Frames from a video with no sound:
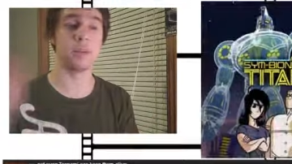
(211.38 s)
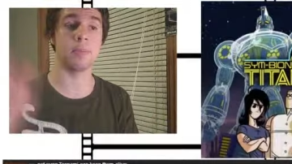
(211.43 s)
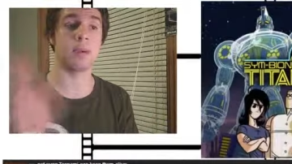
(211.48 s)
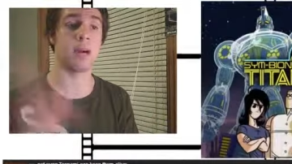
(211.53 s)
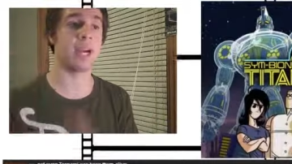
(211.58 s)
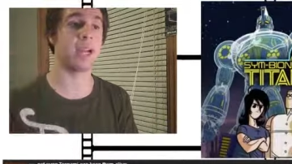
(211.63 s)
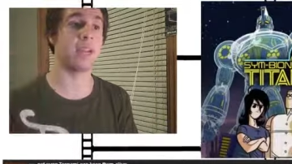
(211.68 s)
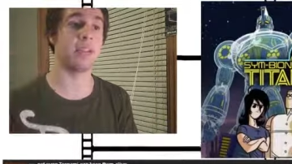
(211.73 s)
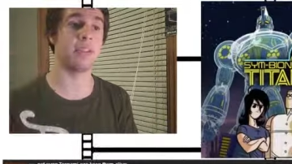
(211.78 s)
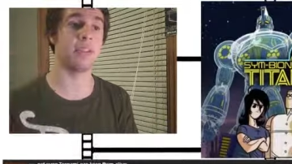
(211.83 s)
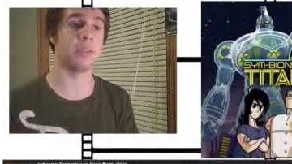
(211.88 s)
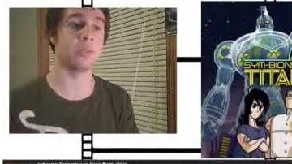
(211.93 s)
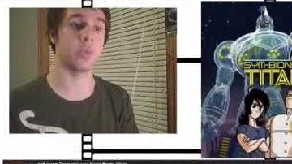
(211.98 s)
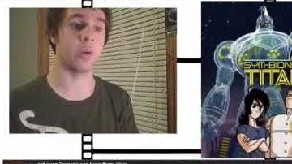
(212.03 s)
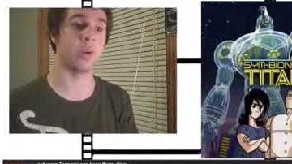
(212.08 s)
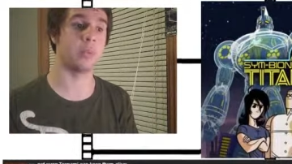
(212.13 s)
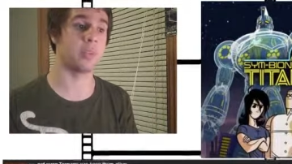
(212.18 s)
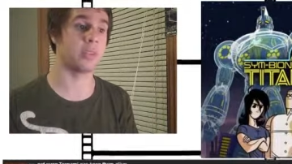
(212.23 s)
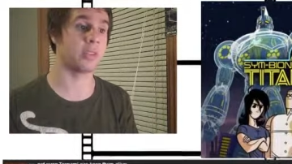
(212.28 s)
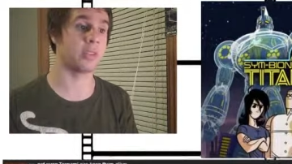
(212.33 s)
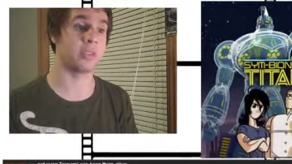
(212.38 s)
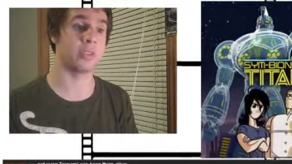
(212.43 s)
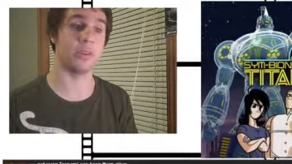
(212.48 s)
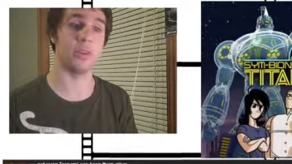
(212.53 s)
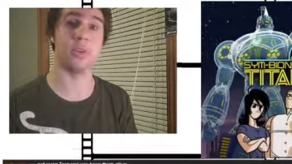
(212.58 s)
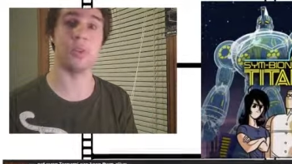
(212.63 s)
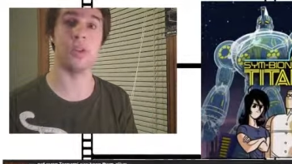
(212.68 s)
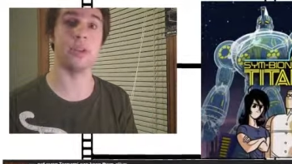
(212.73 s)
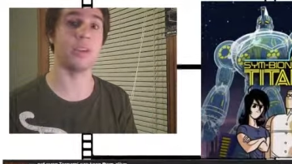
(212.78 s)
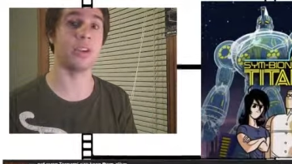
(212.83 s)
goodbye on this one because
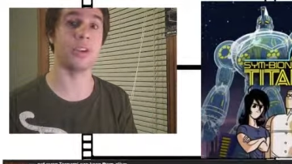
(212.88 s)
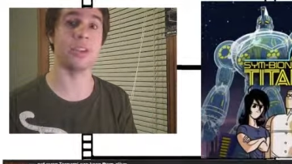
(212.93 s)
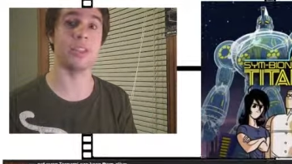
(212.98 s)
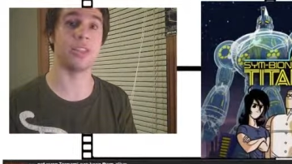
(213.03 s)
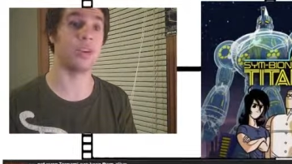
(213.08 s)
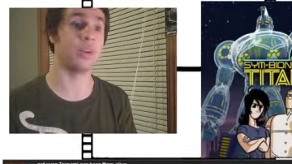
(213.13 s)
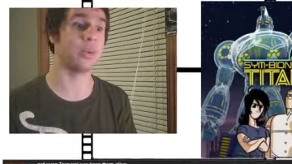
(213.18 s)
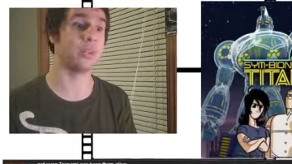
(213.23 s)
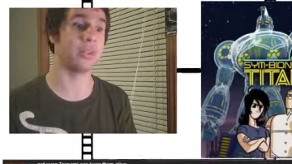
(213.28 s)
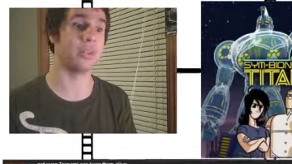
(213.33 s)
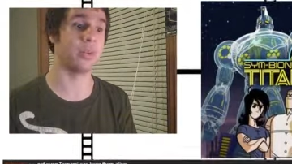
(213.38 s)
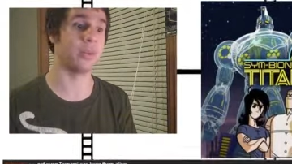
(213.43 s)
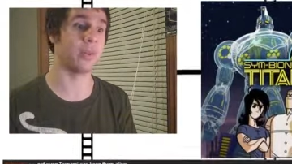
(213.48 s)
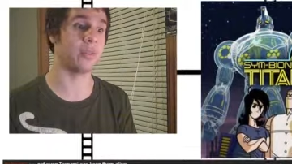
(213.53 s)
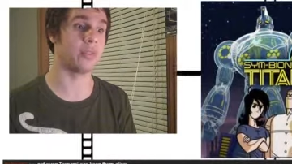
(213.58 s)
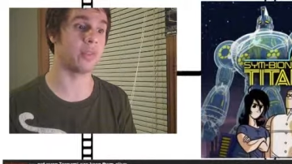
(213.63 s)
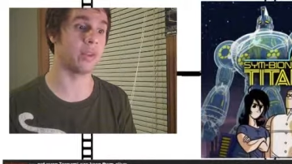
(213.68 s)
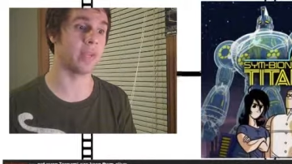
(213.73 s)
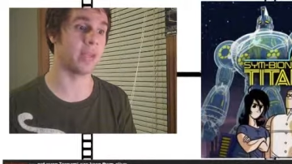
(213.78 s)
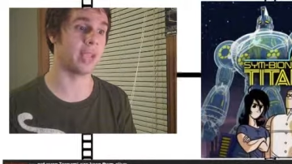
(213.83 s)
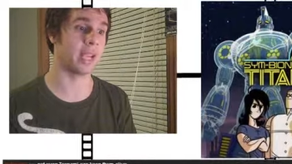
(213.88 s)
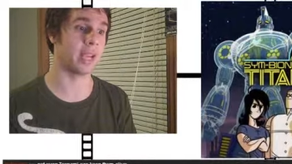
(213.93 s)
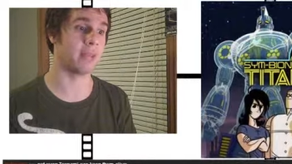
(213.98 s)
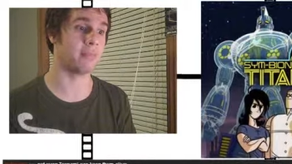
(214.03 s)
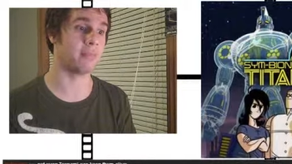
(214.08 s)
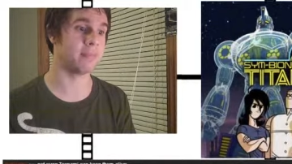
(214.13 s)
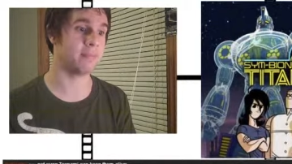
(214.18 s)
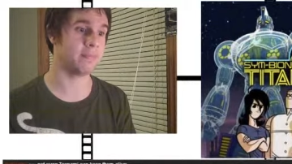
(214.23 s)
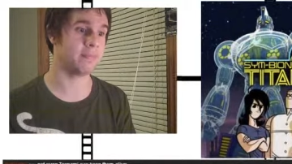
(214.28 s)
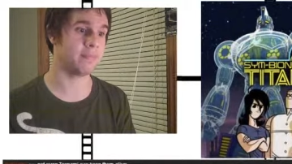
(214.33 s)
you'll never get those two ever again.